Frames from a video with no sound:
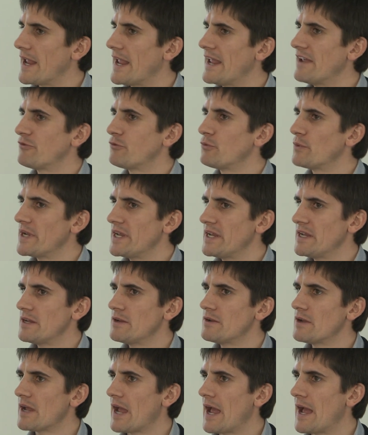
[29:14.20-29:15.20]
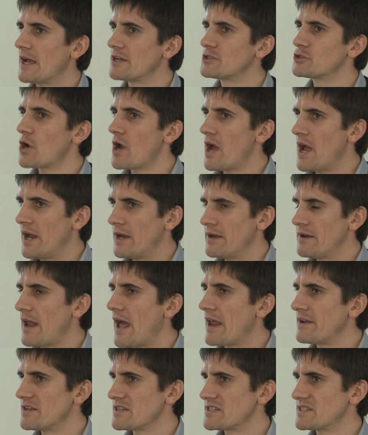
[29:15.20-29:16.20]
If we try and
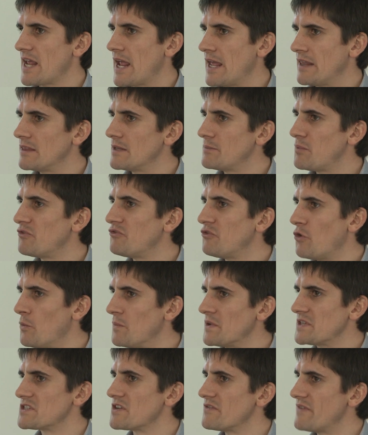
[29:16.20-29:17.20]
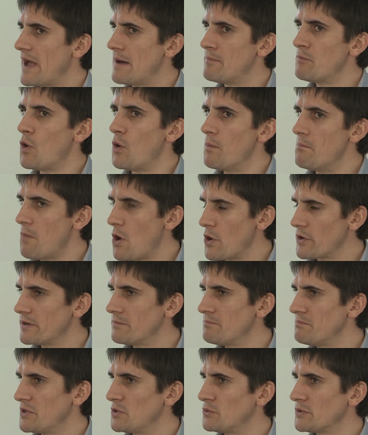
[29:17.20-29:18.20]
understand the performance of our more
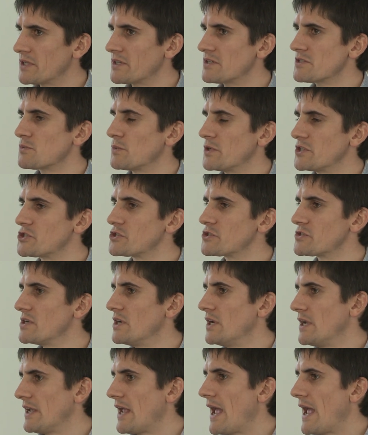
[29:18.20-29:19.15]
modern buildings, which